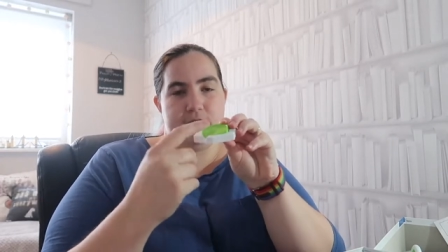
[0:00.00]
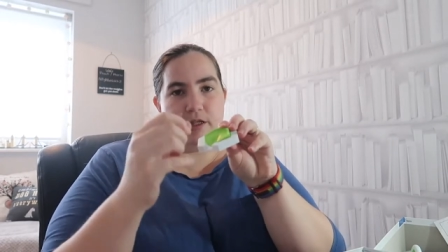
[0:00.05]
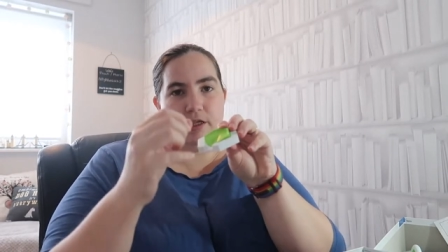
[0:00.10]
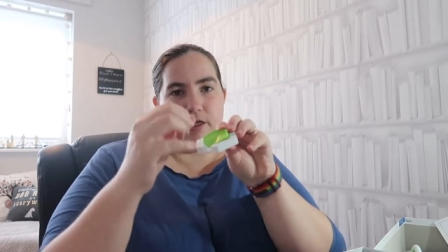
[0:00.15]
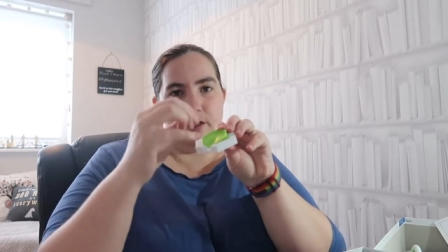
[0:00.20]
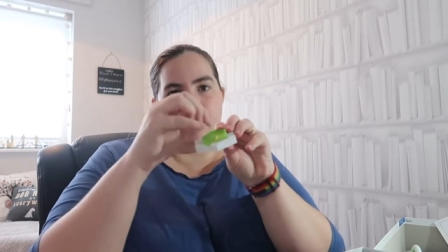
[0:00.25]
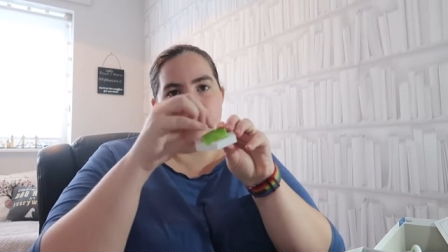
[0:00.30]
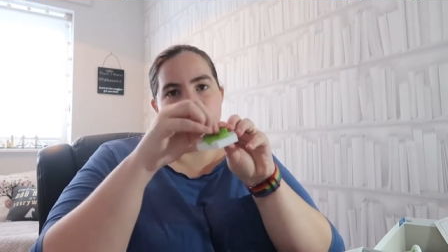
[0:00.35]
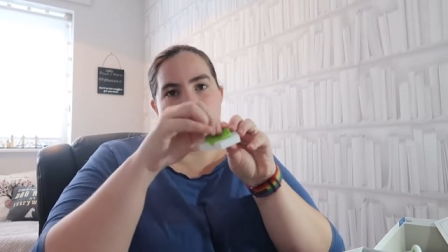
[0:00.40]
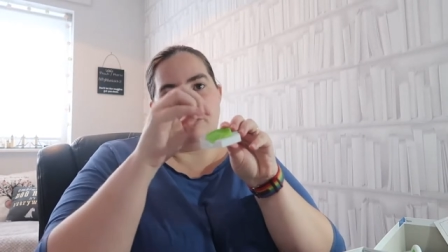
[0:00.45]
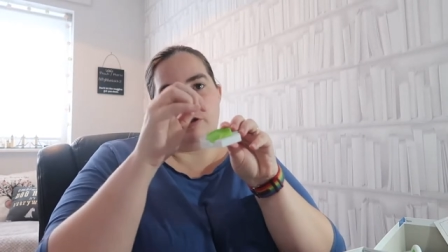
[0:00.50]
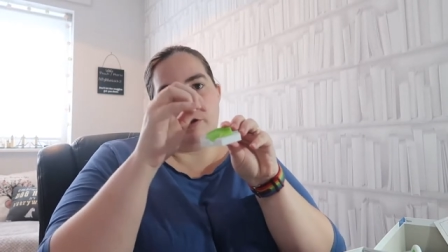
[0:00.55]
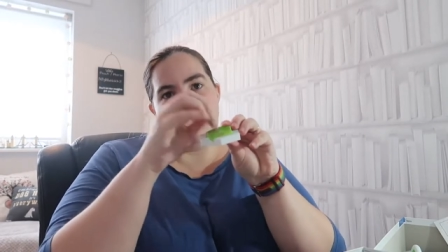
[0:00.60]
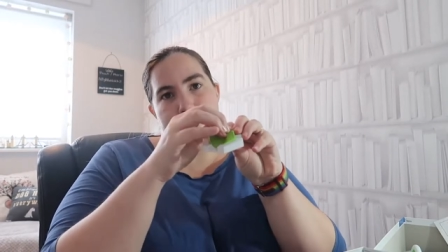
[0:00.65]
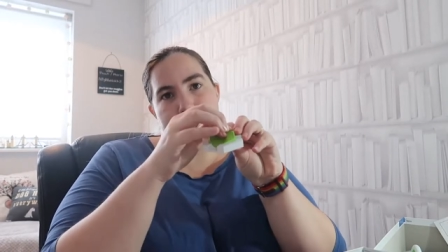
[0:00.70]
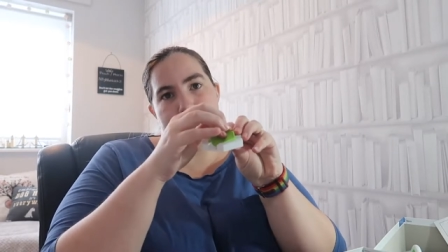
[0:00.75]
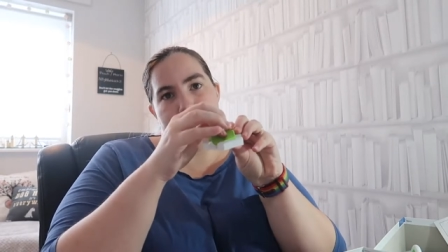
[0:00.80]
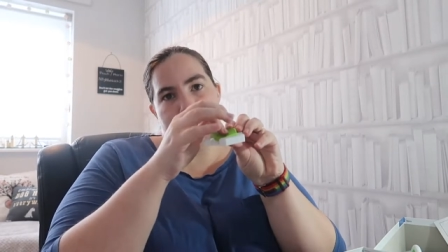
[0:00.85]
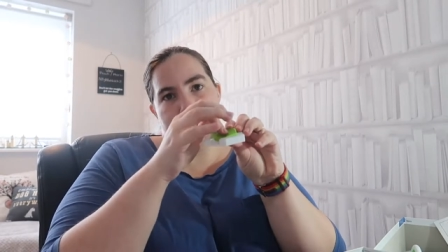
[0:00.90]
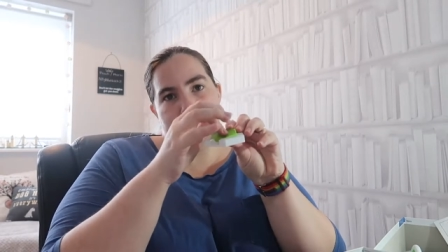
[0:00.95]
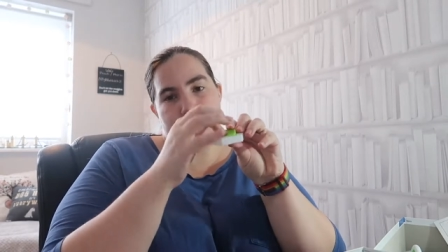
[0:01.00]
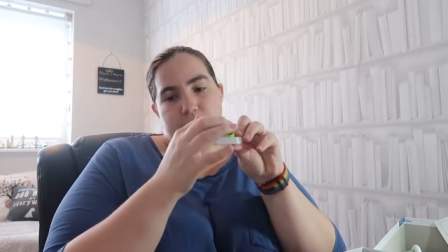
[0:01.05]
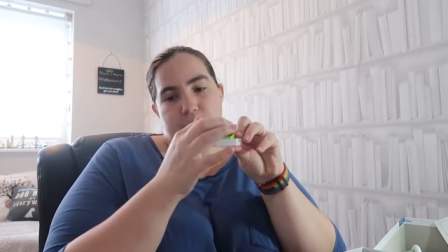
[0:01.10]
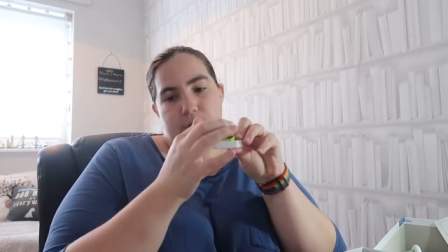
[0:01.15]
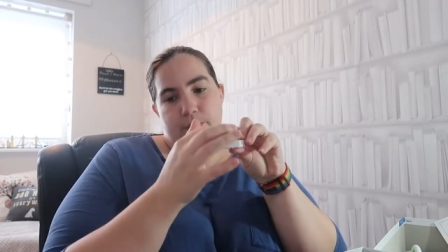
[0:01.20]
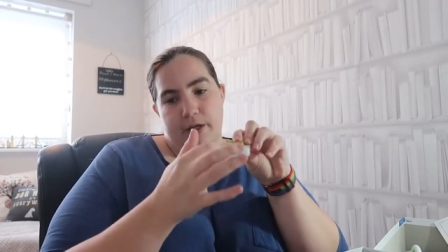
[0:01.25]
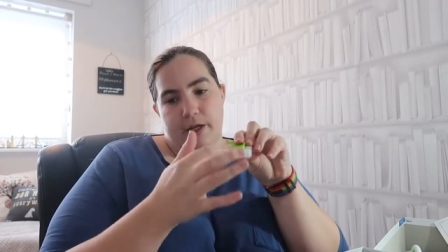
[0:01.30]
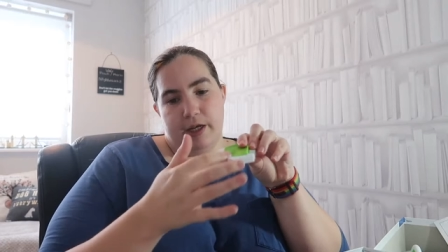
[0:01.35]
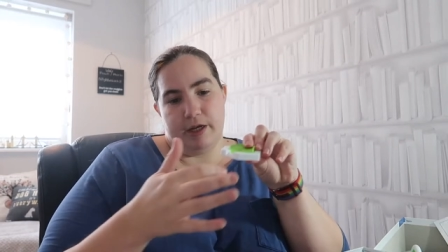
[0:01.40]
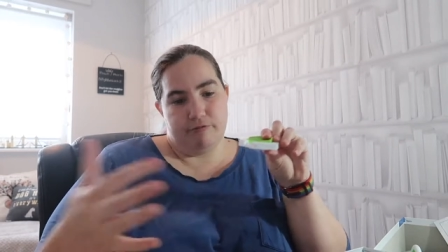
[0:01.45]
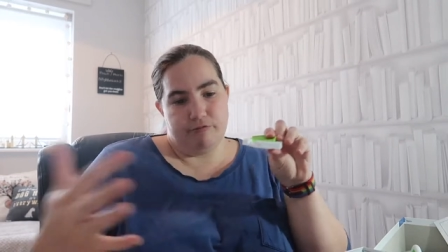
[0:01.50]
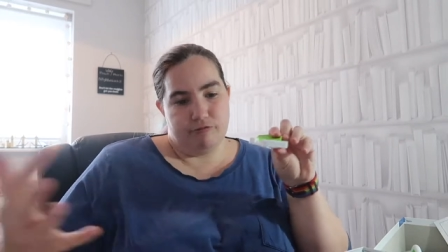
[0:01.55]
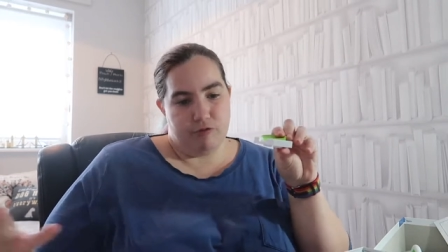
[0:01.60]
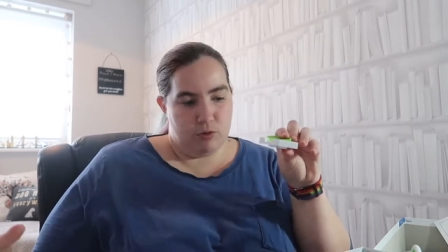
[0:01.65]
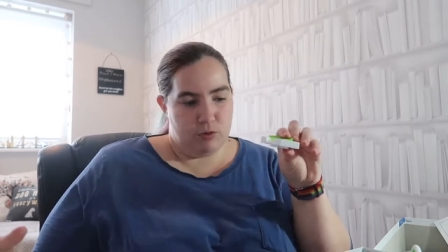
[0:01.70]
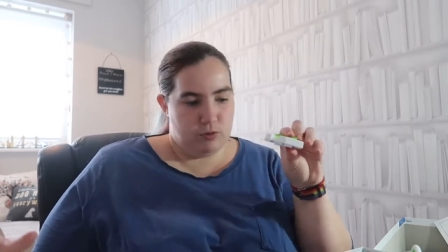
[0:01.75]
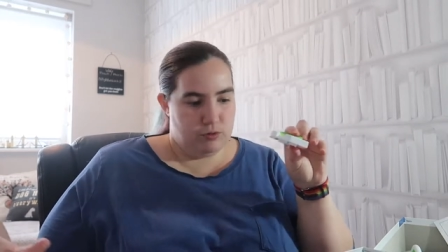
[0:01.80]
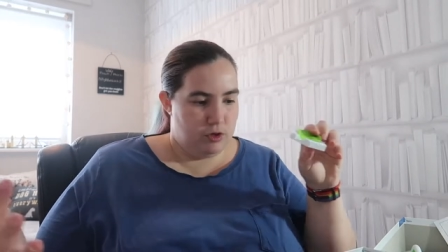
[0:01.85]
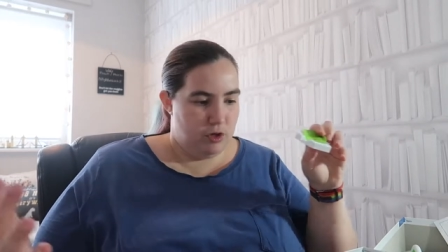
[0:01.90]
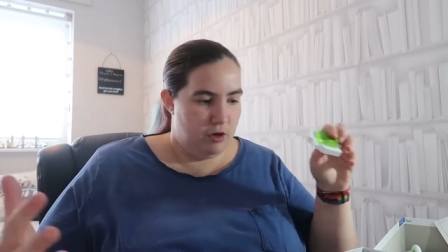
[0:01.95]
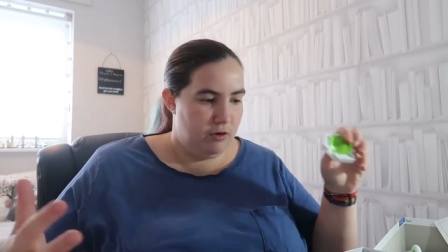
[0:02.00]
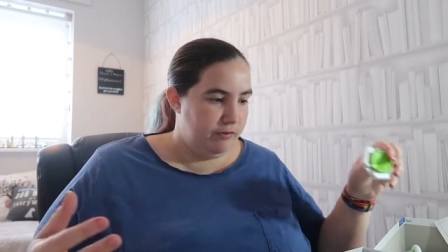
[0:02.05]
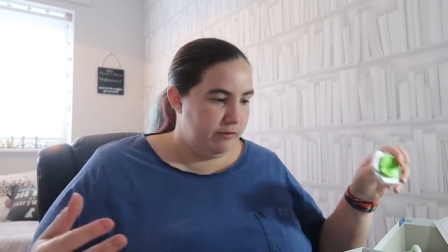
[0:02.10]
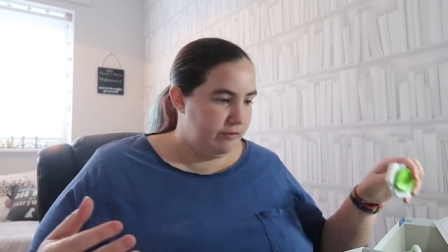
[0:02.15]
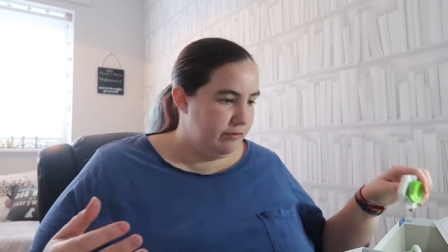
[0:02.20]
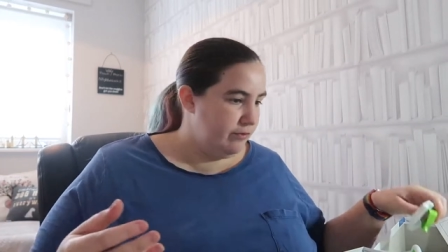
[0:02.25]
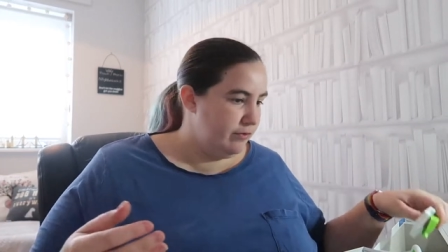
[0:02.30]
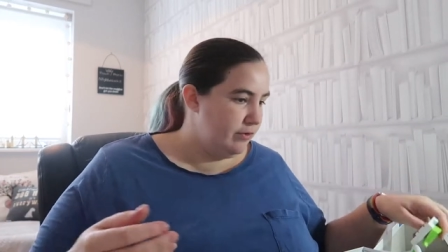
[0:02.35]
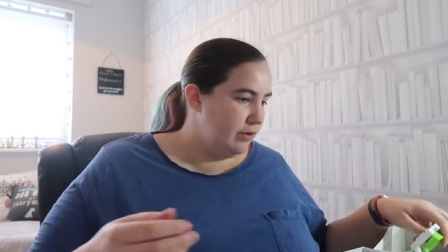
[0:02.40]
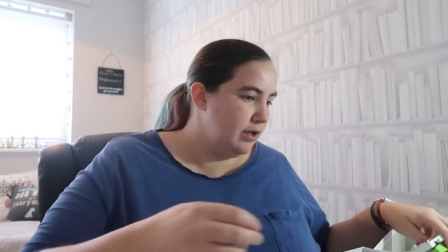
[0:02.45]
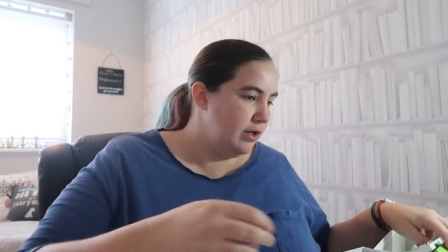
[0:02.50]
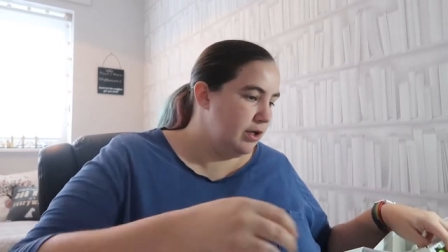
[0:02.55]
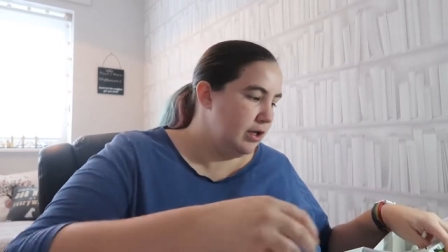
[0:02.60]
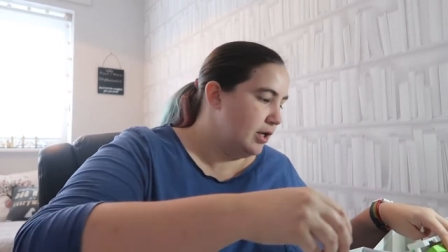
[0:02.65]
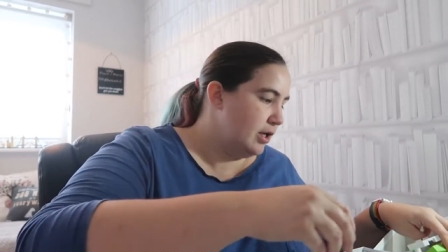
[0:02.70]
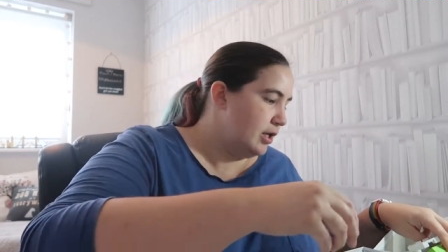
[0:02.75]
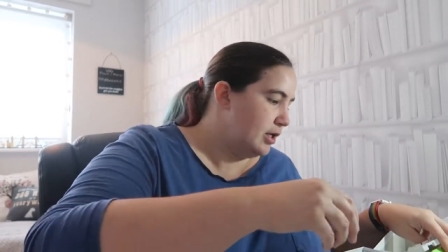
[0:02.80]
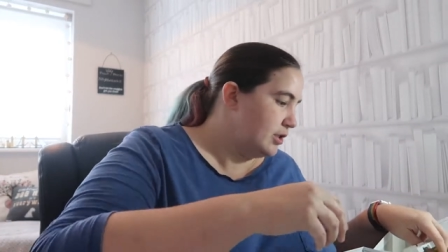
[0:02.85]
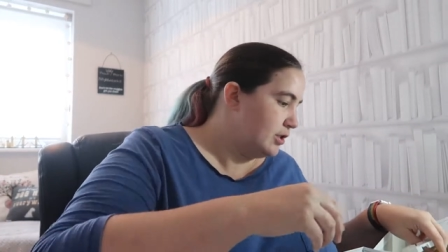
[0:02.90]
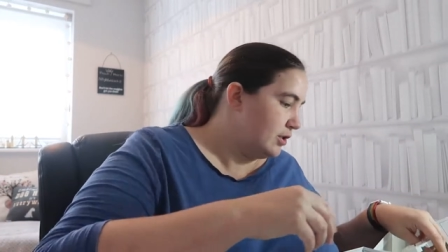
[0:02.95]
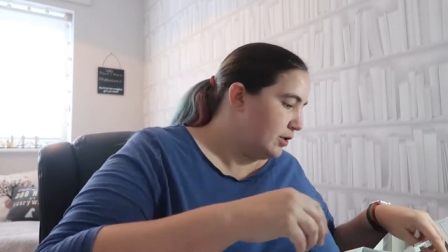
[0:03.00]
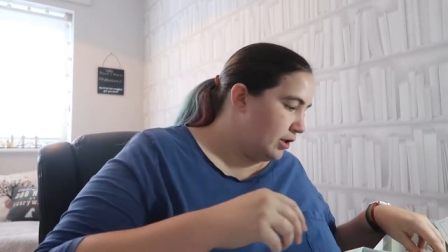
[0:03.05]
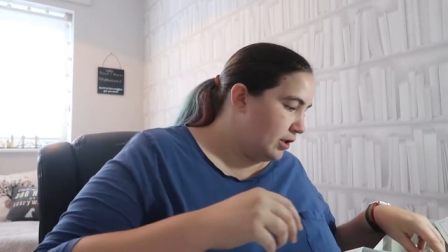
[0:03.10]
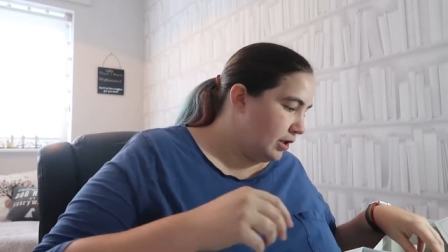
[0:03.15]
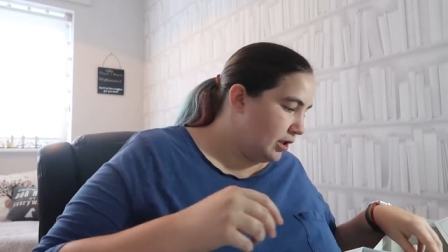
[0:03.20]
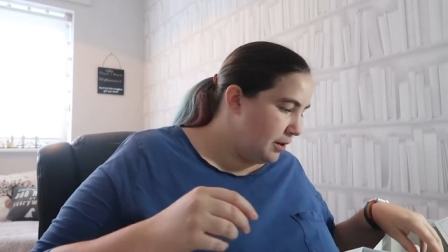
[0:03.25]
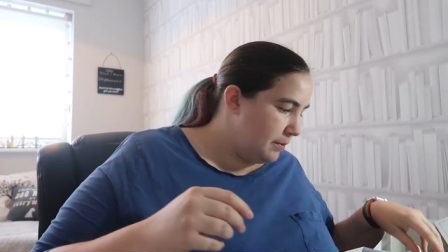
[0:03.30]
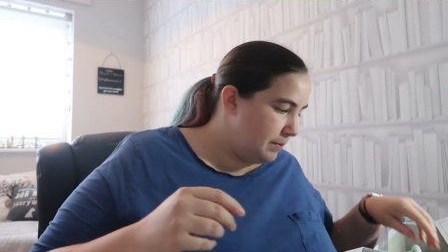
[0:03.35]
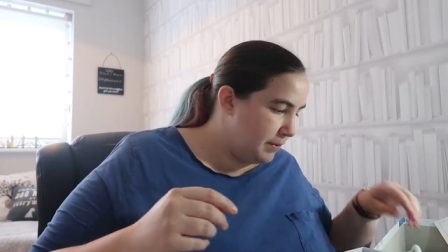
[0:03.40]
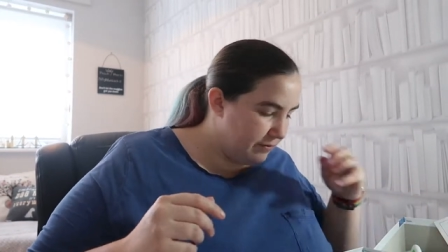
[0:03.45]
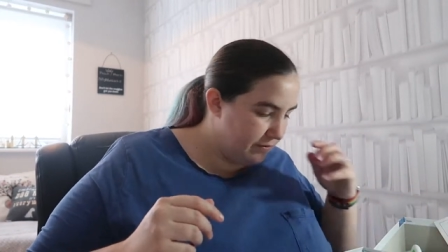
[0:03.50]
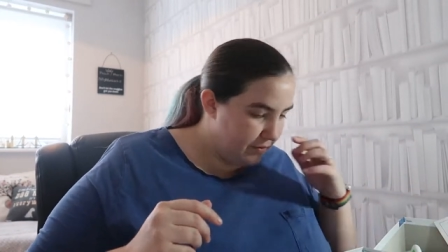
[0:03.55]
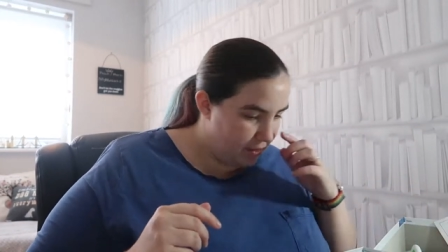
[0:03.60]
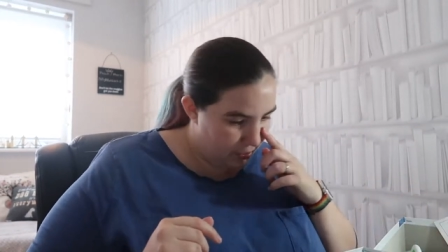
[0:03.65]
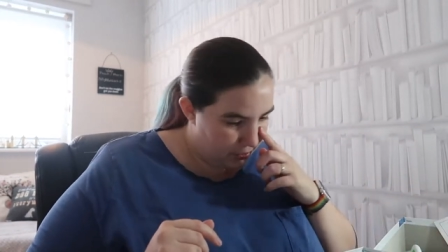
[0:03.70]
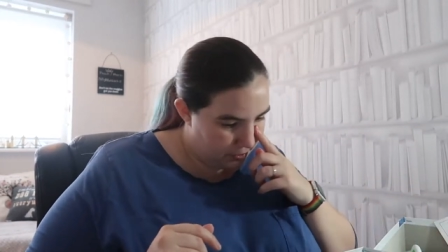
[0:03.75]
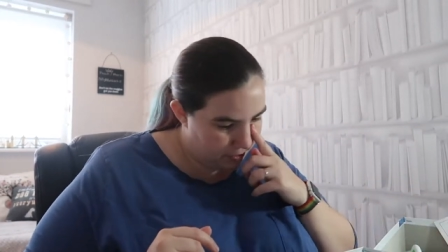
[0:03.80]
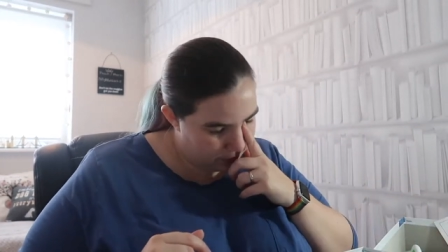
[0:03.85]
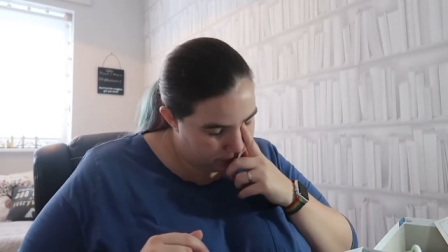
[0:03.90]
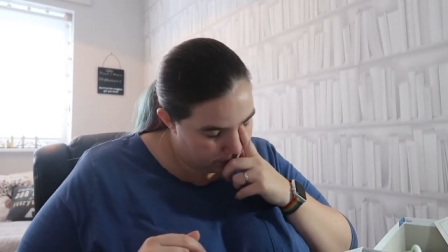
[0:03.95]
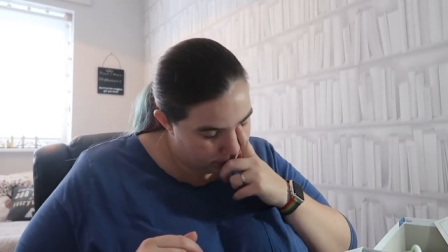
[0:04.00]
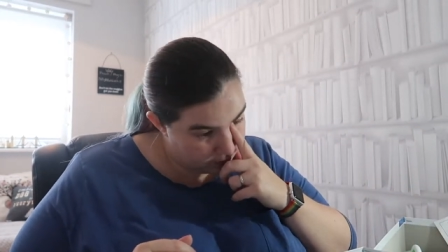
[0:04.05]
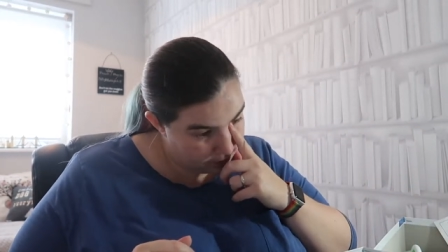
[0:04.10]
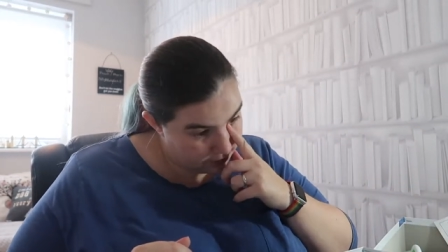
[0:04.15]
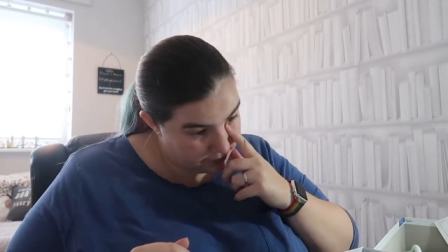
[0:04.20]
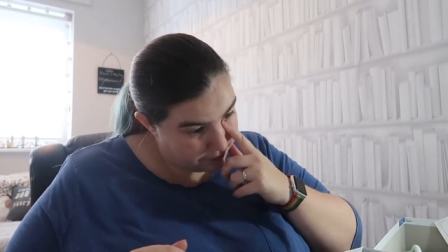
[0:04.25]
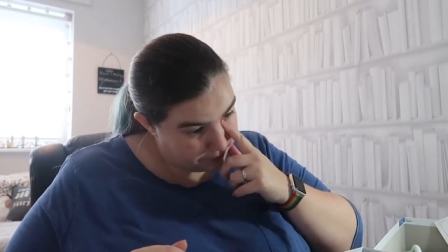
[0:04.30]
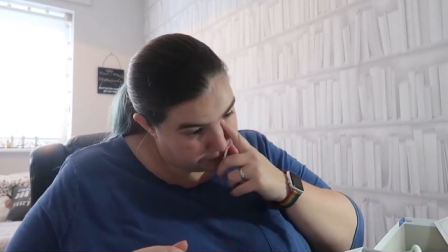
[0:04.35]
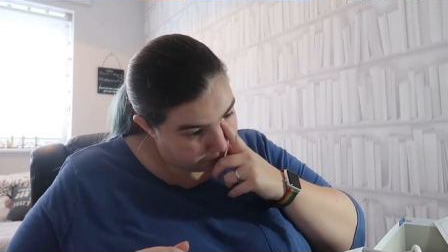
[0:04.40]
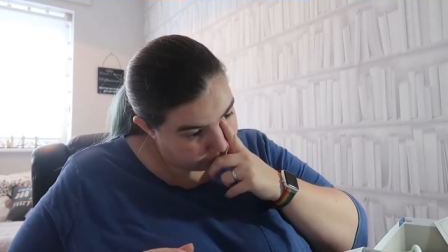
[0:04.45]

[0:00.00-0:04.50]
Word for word: that you can drop a ball onto and it rolls off. Got a couple of those.